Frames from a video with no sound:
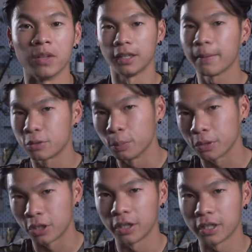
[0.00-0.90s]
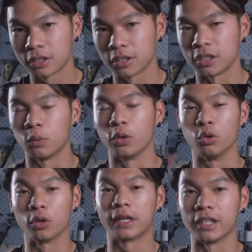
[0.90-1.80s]
And I am super curious to see what
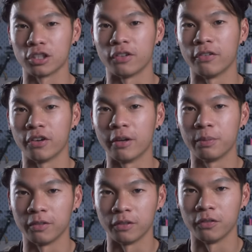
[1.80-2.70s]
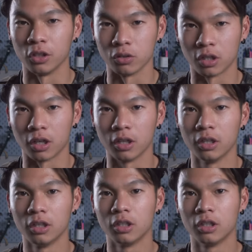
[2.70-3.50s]
your guys' favorite FPV videos are.